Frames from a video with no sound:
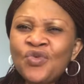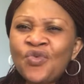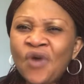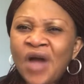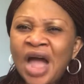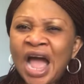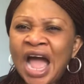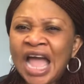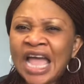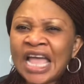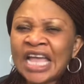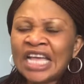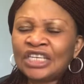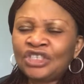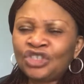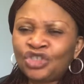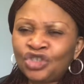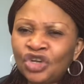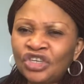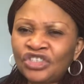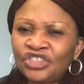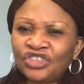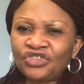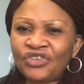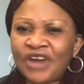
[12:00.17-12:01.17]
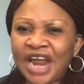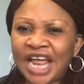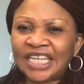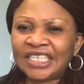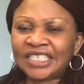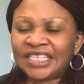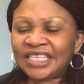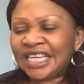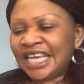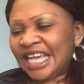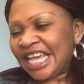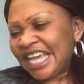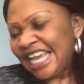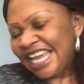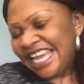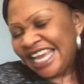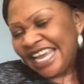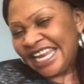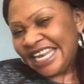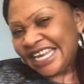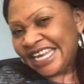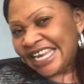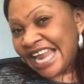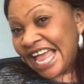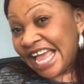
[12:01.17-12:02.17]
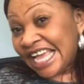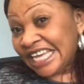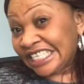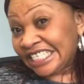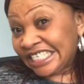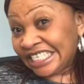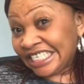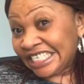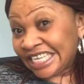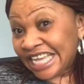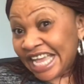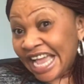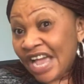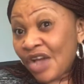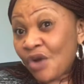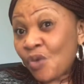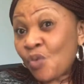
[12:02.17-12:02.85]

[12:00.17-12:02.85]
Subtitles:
are a church rat in Nigeria,